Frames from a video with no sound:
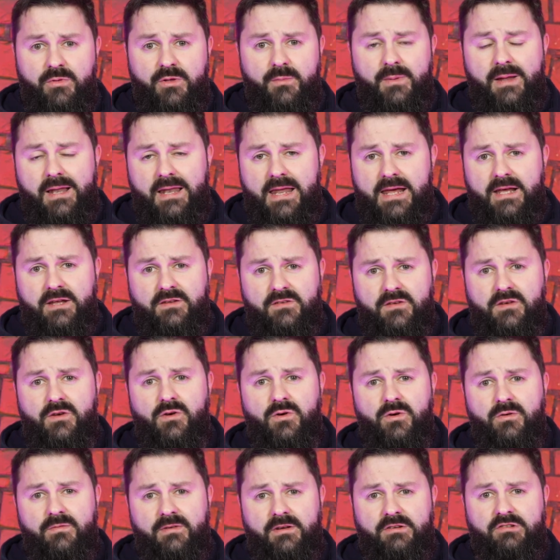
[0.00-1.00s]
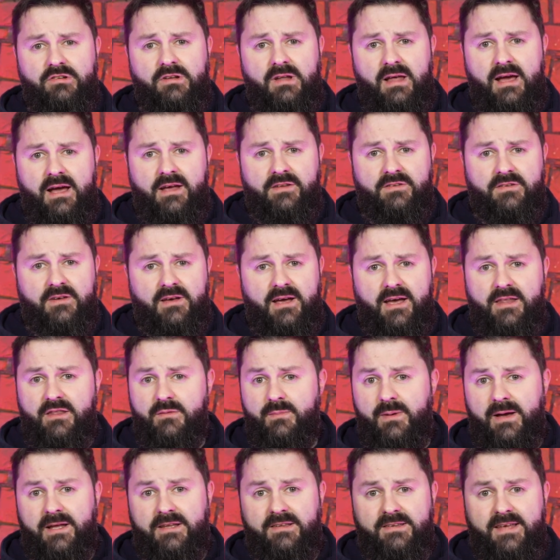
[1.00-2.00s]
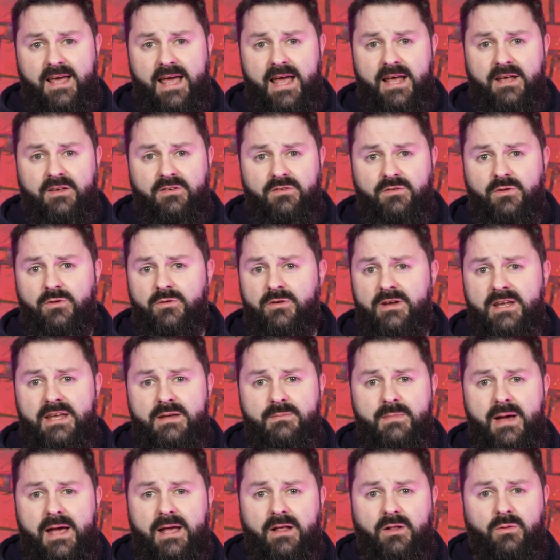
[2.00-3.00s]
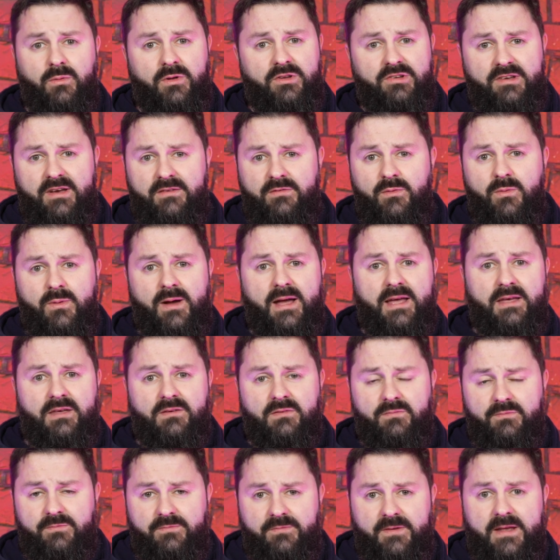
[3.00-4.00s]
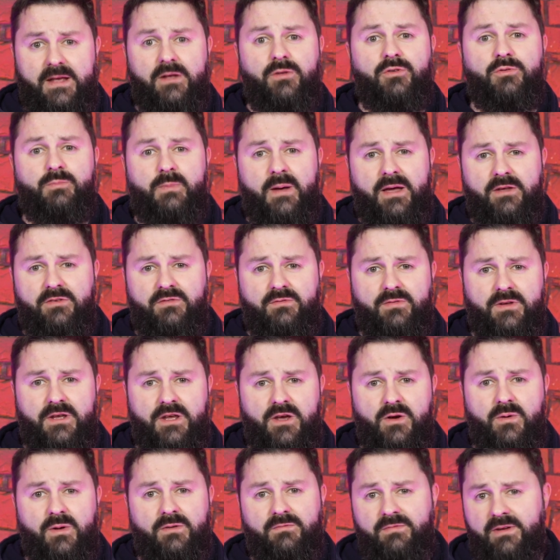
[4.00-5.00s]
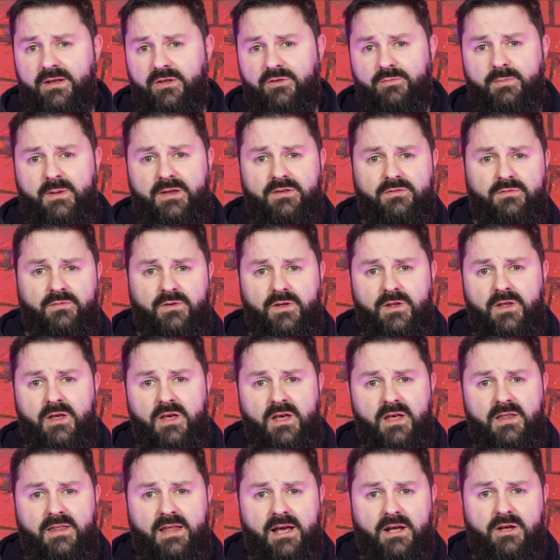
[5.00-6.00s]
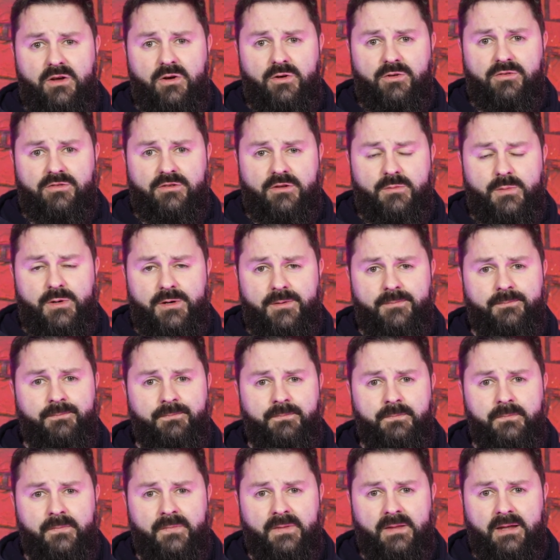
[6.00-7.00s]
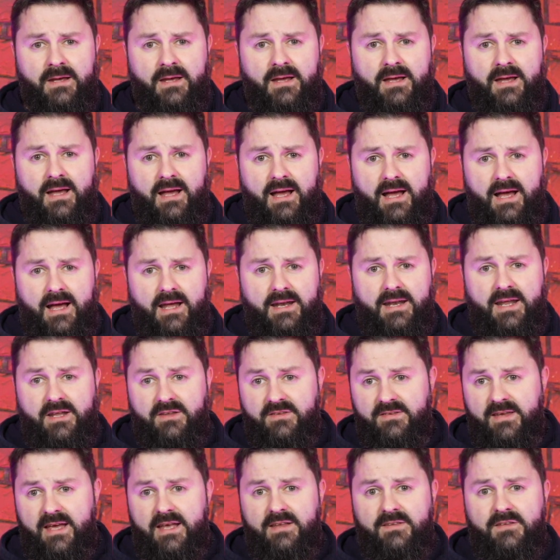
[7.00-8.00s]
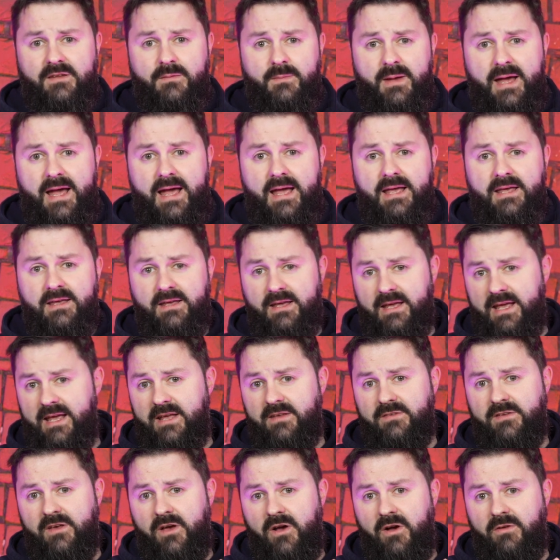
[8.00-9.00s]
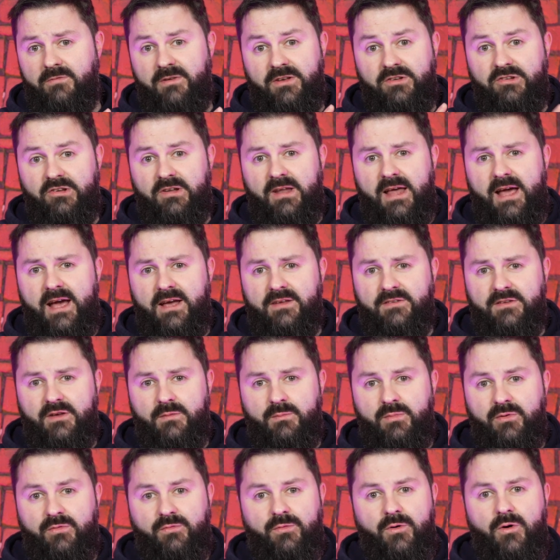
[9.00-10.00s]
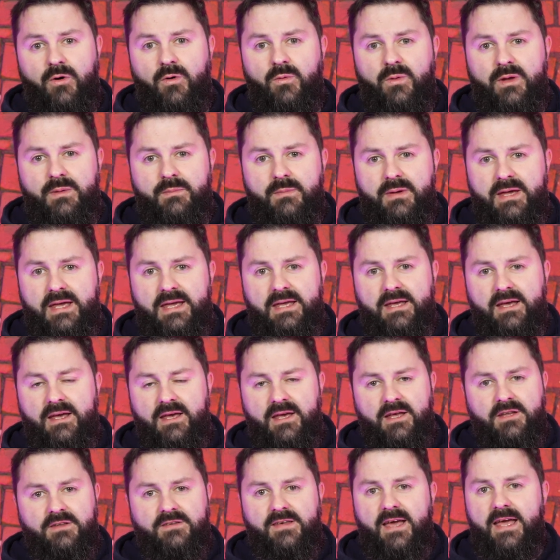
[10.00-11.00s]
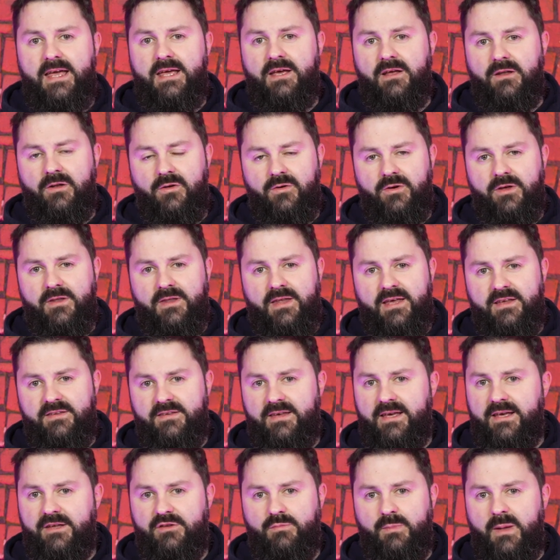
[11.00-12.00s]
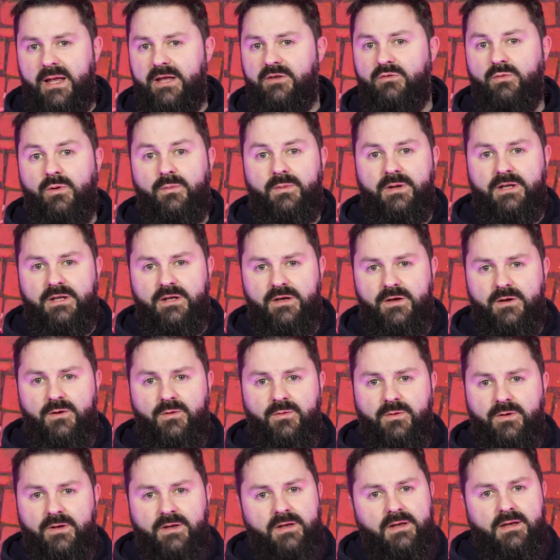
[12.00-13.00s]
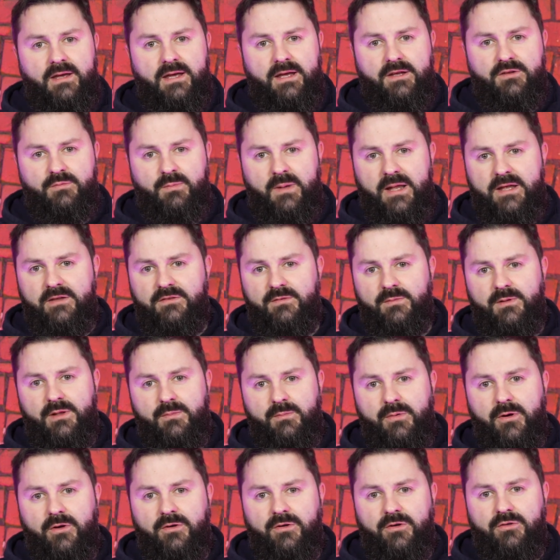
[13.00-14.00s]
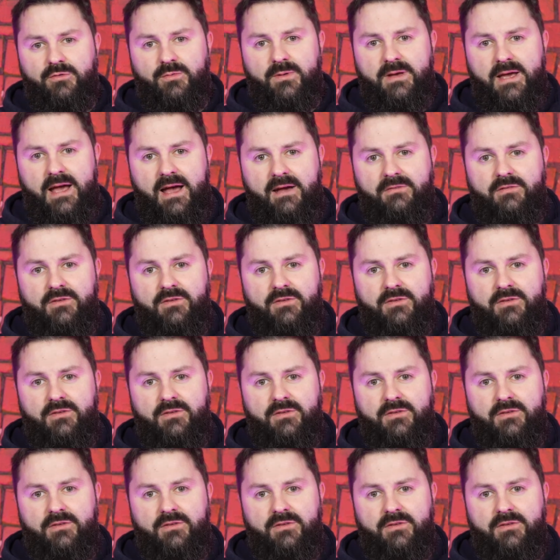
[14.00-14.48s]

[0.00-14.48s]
them a link to your visualizer, either by text or email, whichever way feels best for you and feels best for that customer. And then say to them, hey, here's our visualizer. Before we meet, take a look at this. It explains what we do, explains some of the products we have